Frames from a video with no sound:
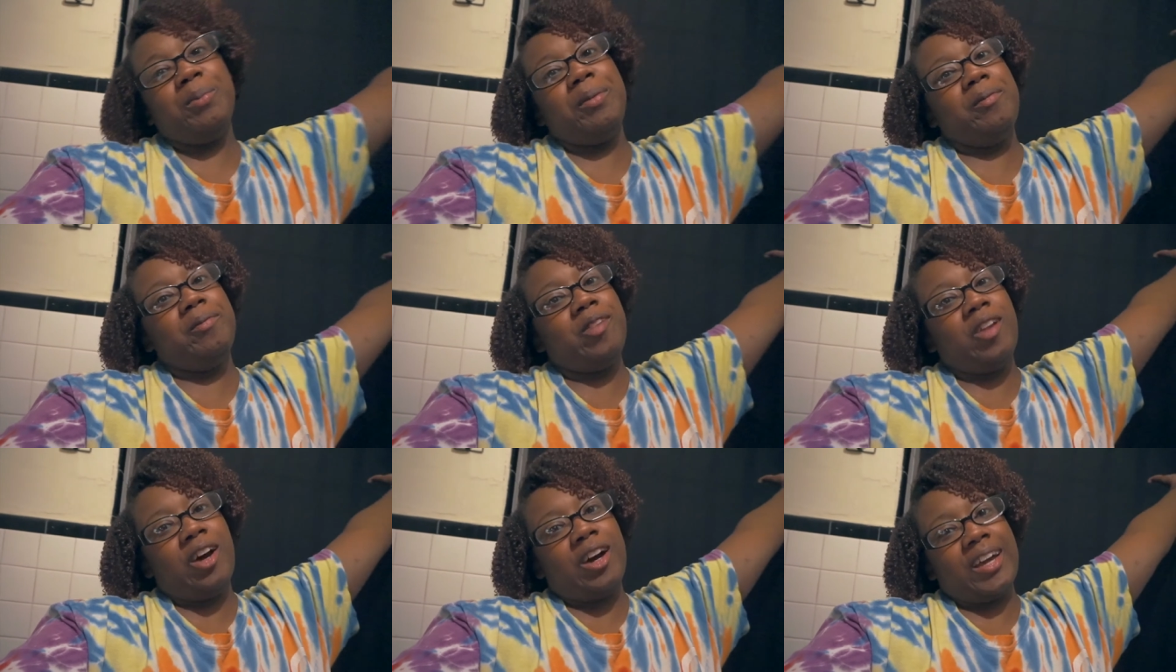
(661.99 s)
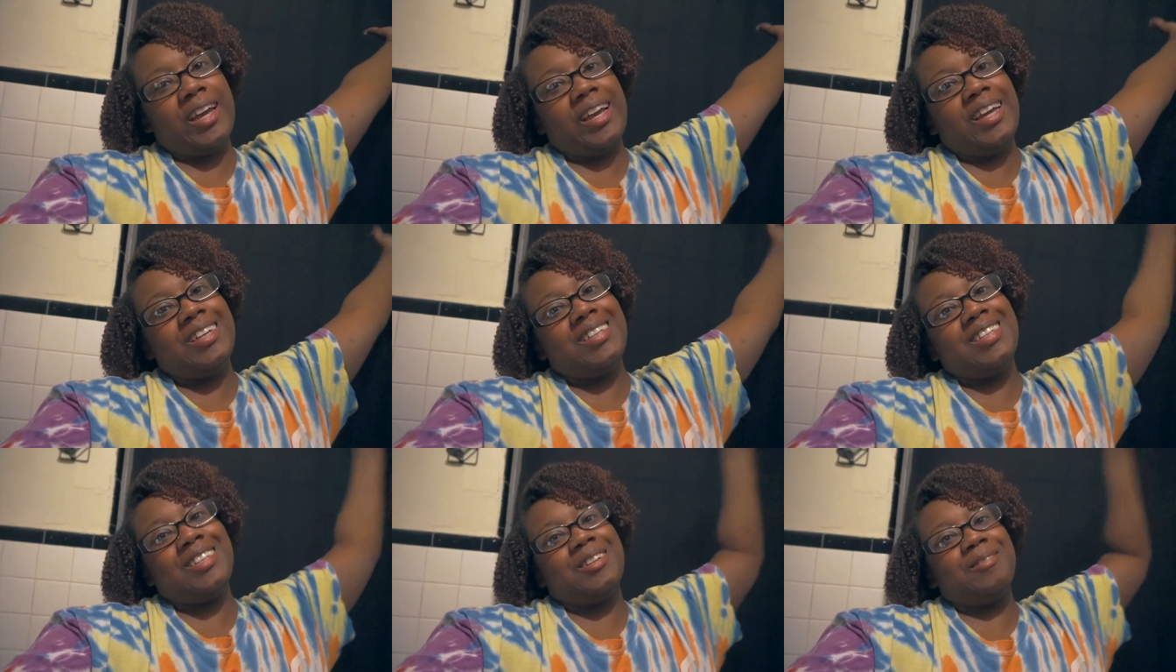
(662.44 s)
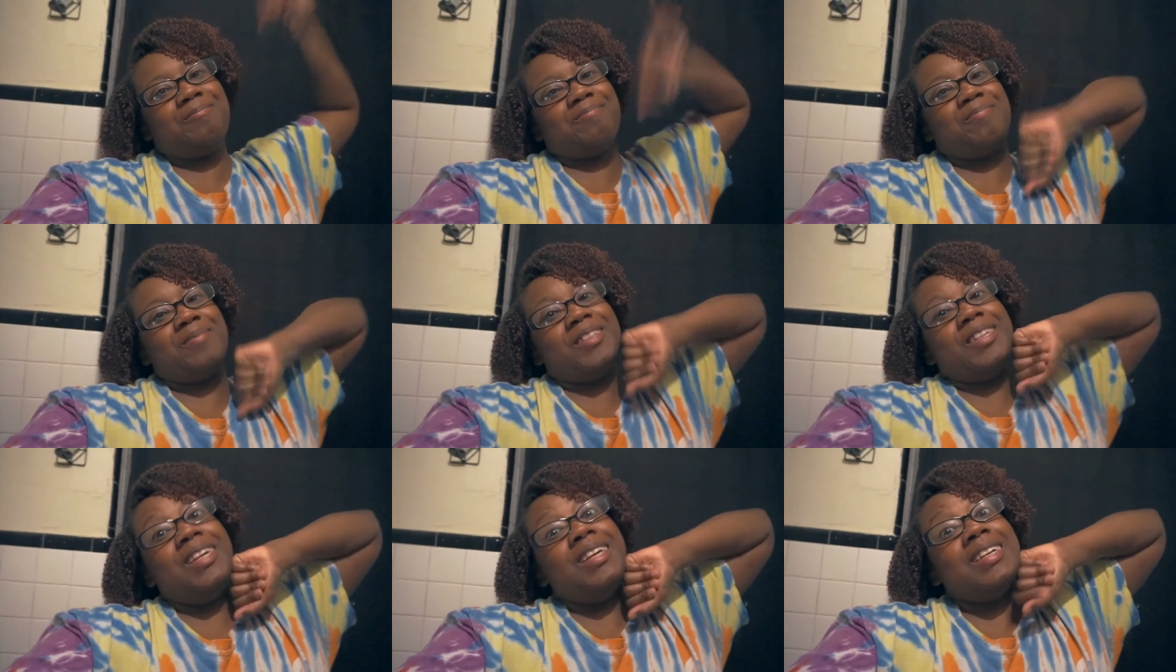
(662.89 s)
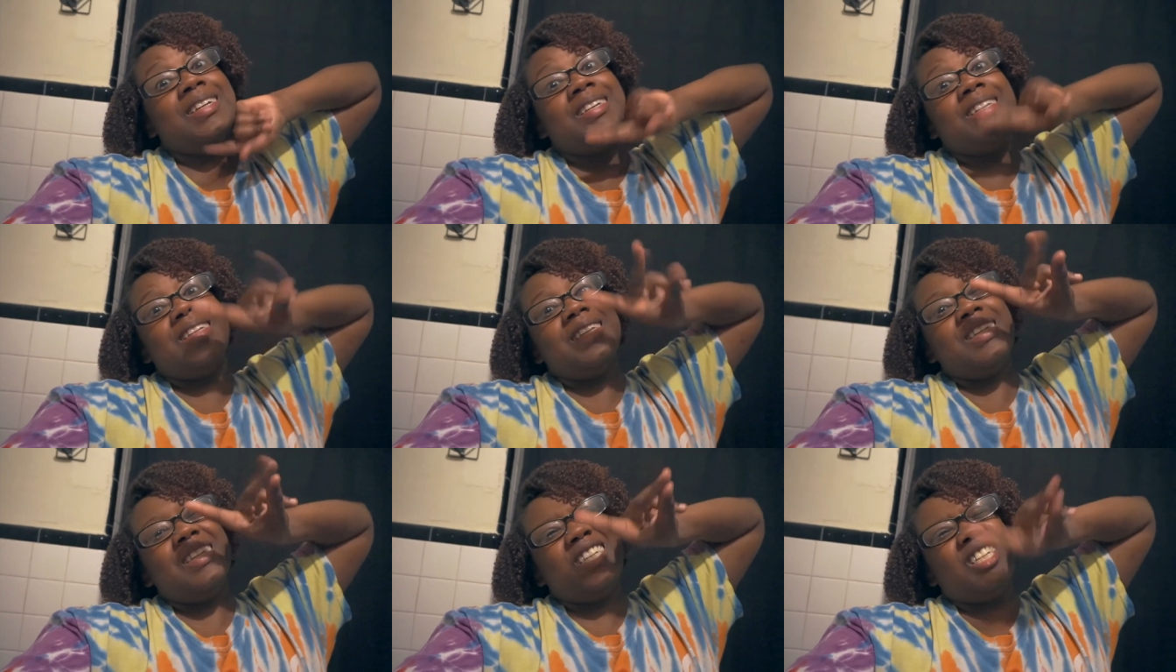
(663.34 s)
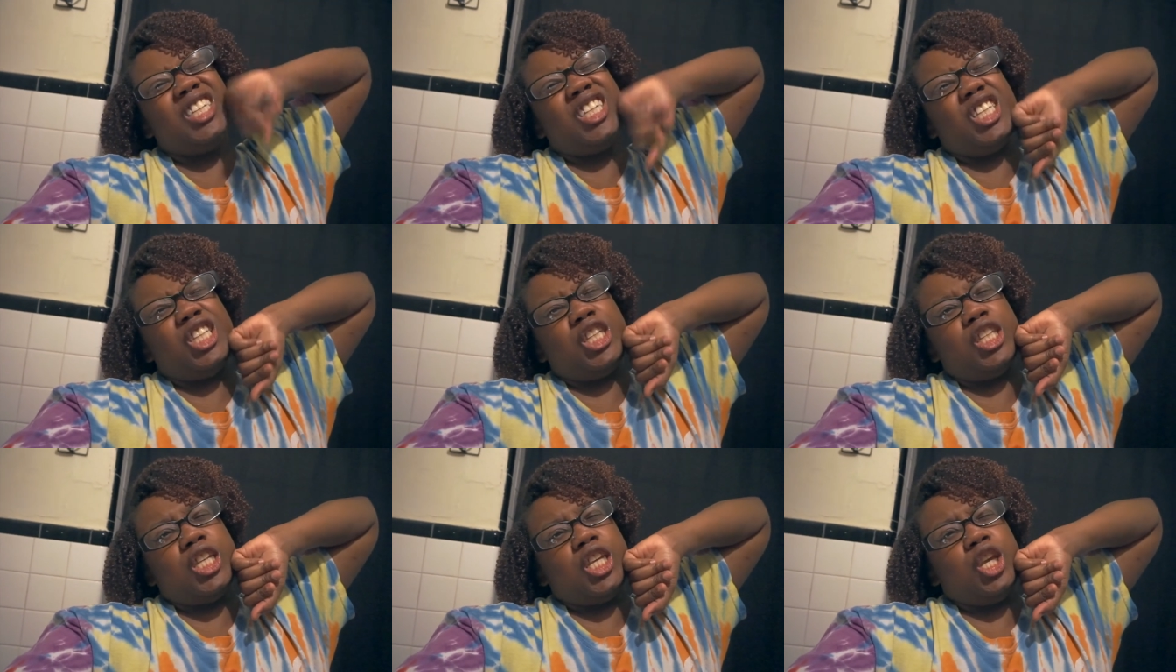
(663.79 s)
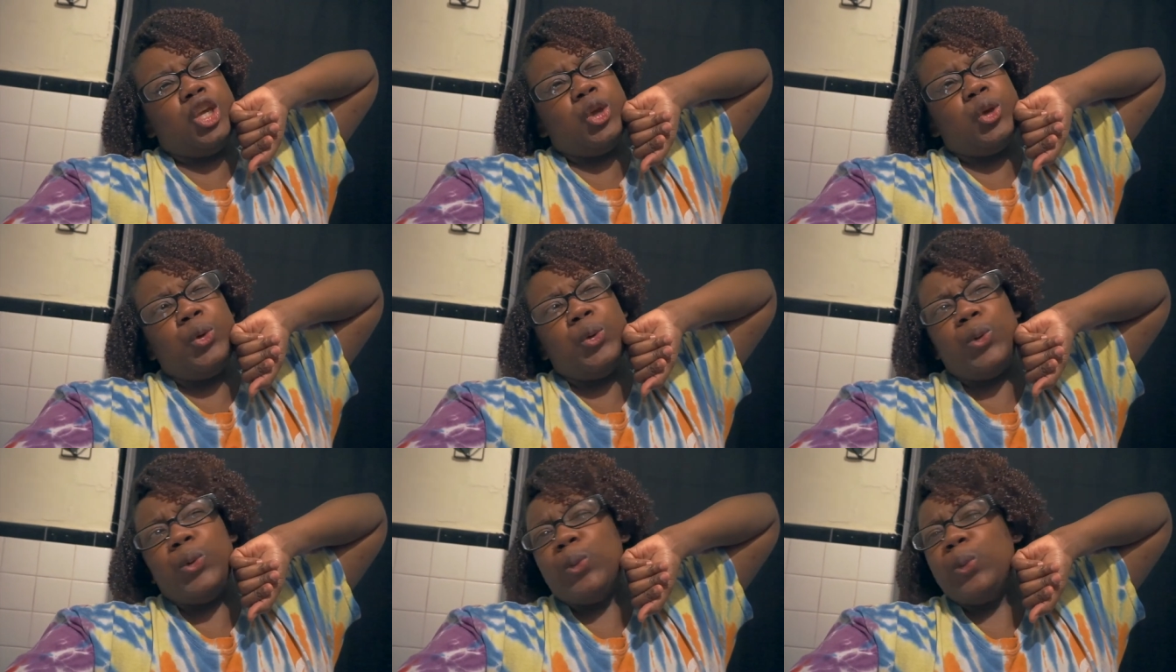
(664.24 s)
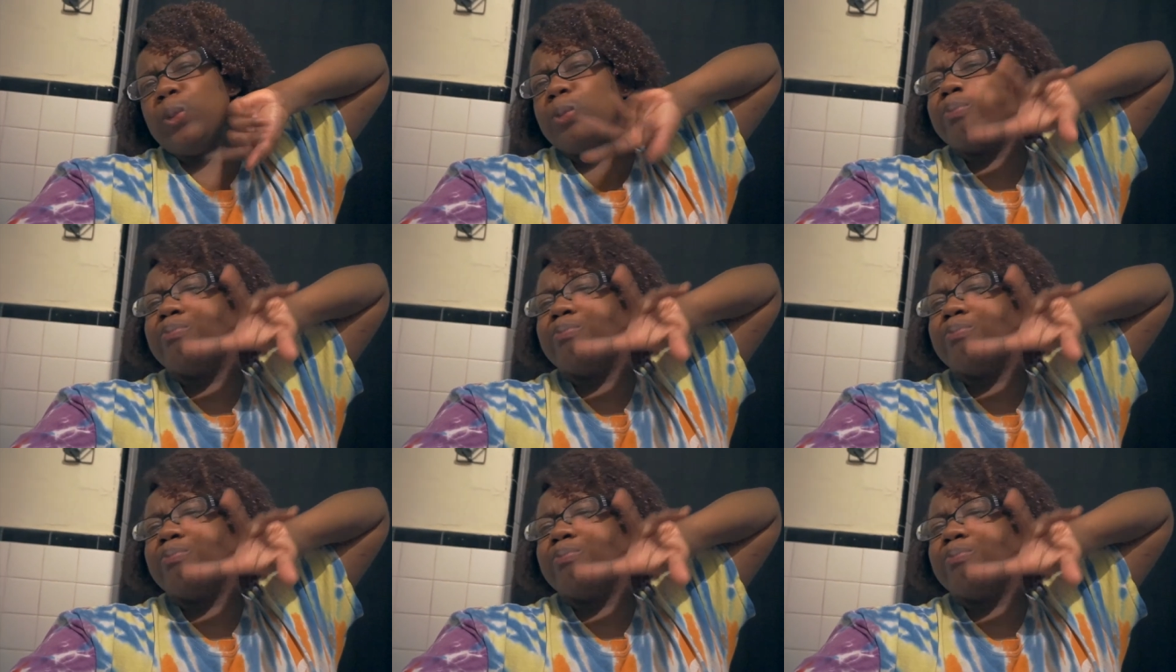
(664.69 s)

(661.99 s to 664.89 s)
be vlogging so see you